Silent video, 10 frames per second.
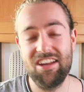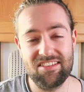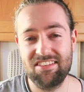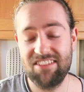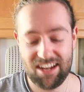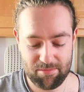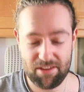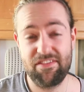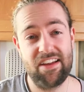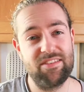Instagram,
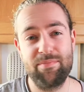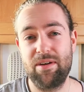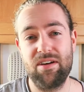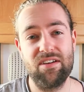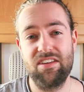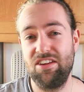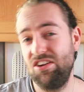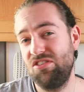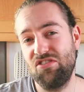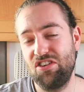your Facebook,
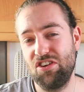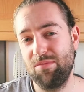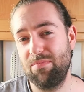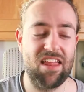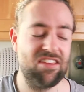YouTube.